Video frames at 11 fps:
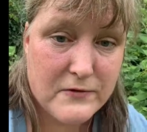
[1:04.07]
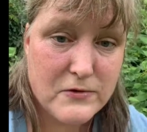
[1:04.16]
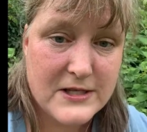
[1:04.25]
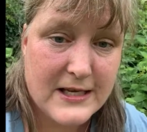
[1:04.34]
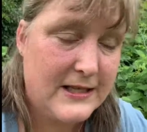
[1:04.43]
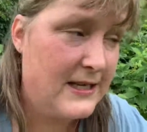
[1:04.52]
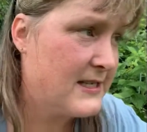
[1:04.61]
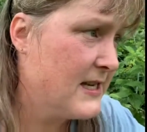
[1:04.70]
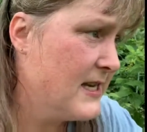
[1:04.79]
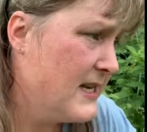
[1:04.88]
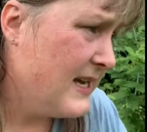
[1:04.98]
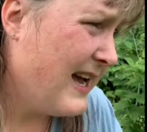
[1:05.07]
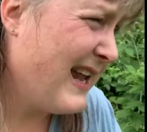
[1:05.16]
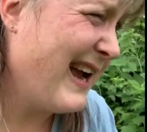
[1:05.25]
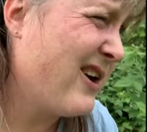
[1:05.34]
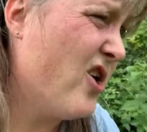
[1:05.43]
fruits like this,
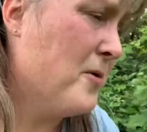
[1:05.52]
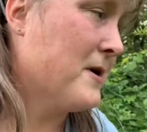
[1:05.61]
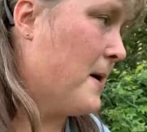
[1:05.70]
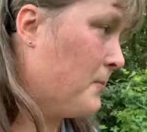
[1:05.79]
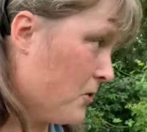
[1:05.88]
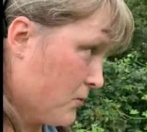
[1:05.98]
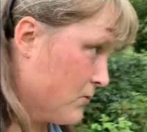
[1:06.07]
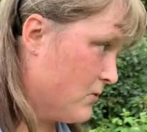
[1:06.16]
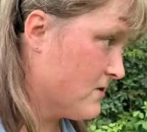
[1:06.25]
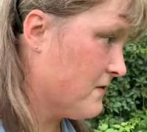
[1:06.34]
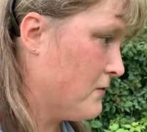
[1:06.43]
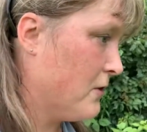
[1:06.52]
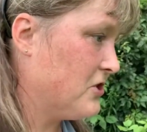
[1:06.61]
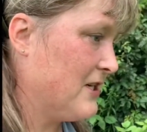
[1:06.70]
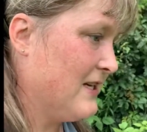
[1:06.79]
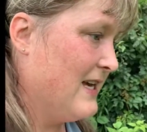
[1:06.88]
and I call them a couple of the rules for
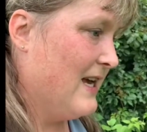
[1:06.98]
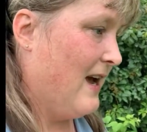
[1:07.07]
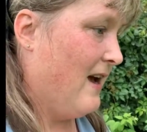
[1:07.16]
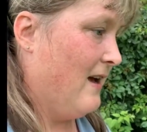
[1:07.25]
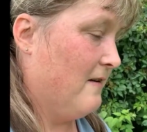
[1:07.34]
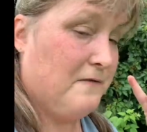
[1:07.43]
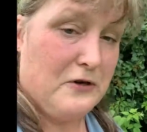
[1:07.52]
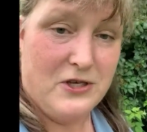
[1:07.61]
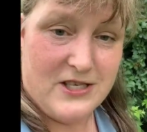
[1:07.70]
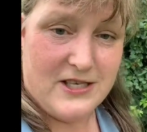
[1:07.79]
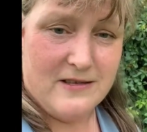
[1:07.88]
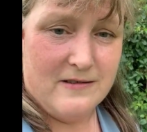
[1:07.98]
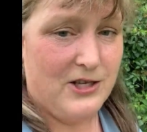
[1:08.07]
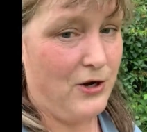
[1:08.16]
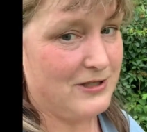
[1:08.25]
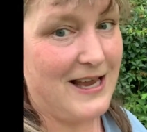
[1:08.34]
foraging. First,
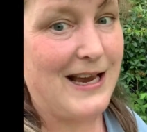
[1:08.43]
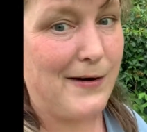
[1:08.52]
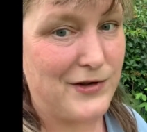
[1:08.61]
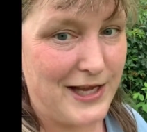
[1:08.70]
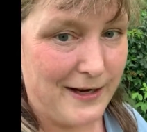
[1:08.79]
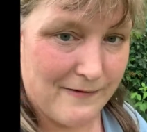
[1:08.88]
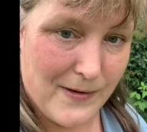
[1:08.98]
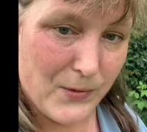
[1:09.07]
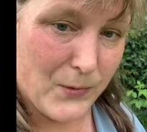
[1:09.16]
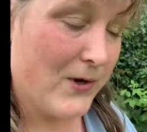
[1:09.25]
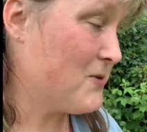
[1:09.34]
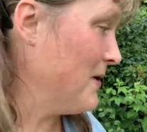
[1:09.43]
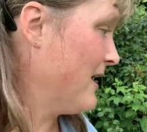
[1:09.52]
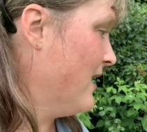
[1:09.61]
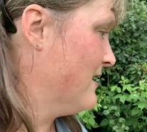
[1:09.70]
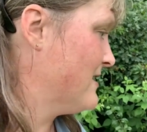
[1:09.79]
you don't take everything from the woods
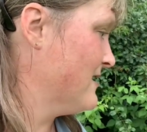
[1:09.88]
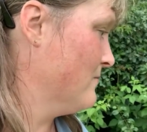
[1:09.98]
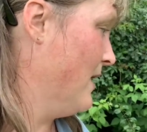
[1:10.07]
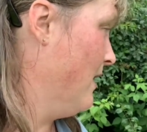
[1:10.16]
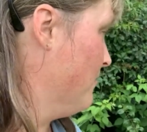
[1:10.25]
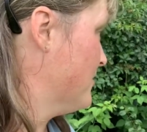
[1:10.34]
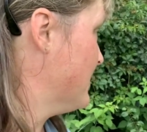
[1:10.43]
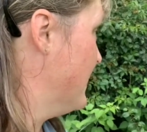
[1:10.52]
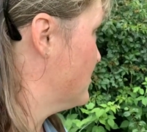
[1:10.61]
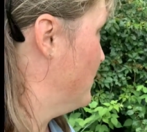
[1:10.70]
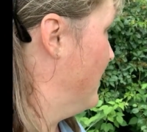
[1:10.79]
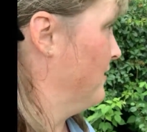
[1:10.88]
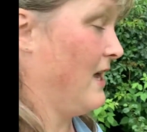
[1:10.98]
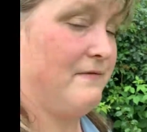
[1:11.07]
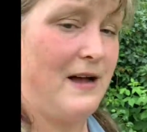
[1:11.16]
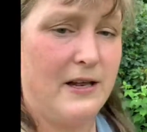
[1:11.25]
because, well, there's lots of
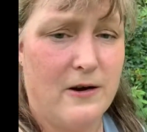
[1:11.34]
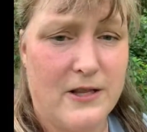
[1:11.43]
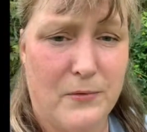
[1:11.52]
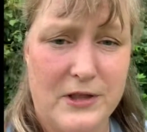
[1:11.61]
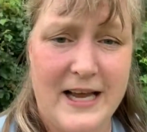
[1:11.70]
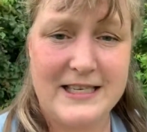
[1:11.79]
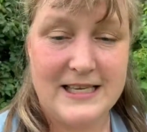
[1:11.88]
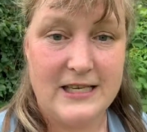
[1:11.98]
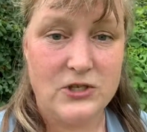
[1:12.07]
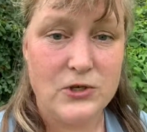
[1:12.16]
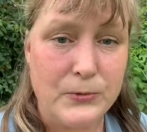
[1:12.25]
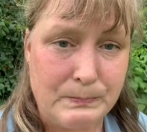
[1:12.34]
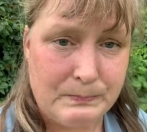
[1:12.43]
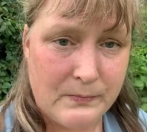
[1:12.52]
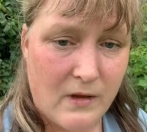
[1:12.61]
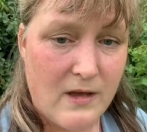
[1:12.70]
wildlife out here that would like to eat too.
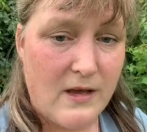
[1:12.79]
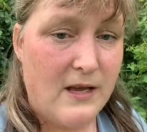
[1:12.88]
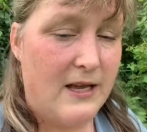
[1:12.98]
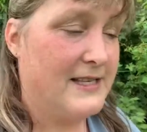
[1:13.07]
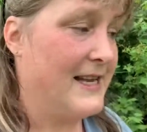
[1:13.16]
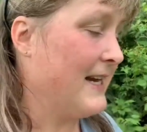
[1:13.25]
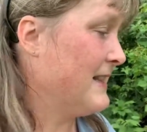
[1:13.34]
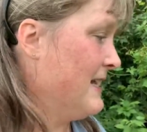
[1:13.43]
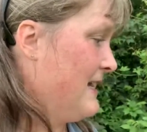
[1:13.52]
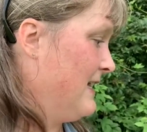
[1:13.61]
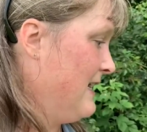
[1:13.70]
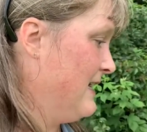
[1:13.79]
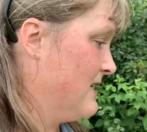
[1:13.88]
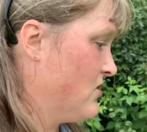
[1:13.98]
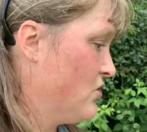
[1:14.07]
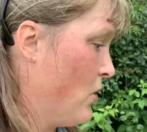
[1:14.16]
Second thing
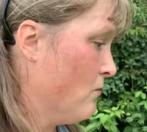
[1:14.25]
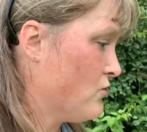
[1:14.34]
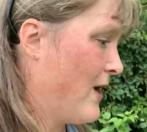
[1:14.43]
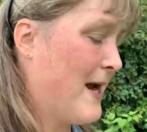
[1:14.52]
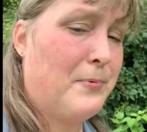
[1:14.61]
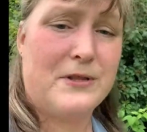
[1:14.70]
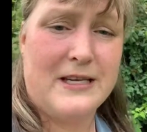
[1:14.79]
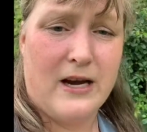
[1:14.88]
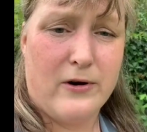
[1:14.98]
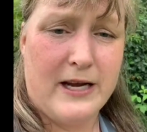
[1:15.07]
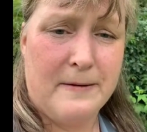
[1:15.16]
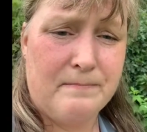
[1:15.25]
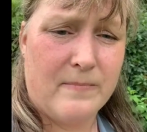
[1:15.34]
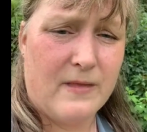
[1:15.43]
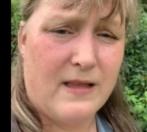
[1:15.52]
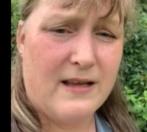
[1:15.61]
is don't trample the area,
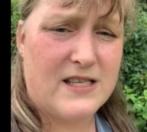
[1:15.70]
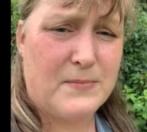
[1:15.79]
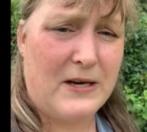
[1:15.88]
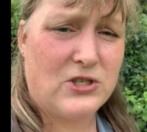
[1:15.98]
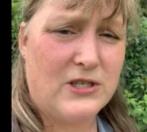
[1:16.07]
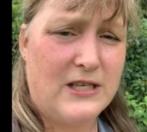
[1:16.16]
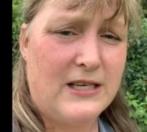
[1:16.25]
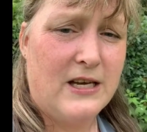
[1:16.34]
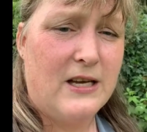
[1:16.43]
especially